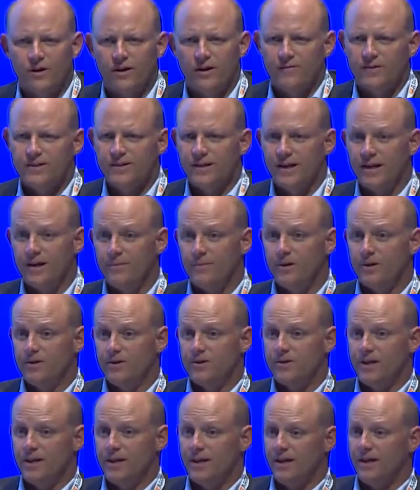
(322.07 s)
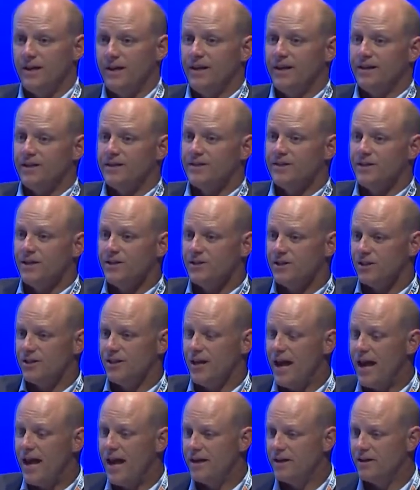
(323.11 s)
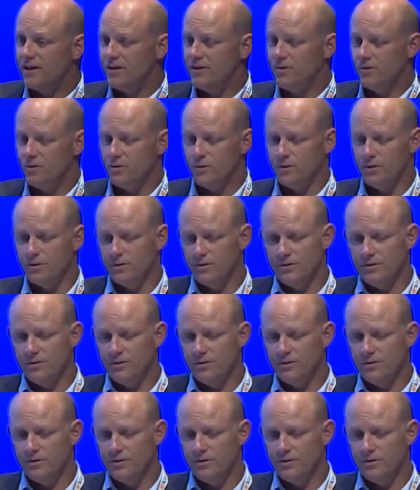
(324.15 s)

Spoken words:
every time there's an extension added or